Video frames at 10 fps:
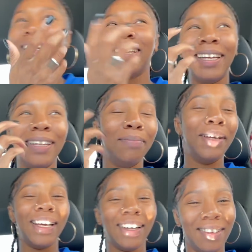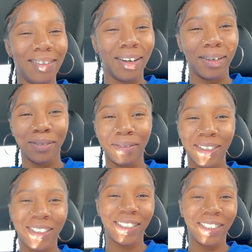And then me, you know,
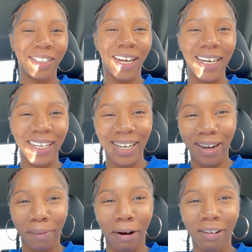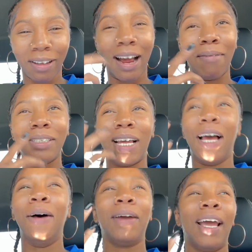just trying to get up early, I was
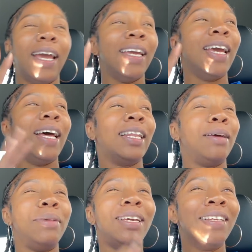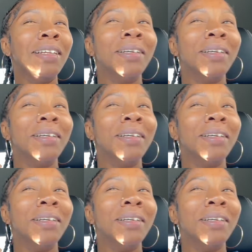like, okay, yeah, let me,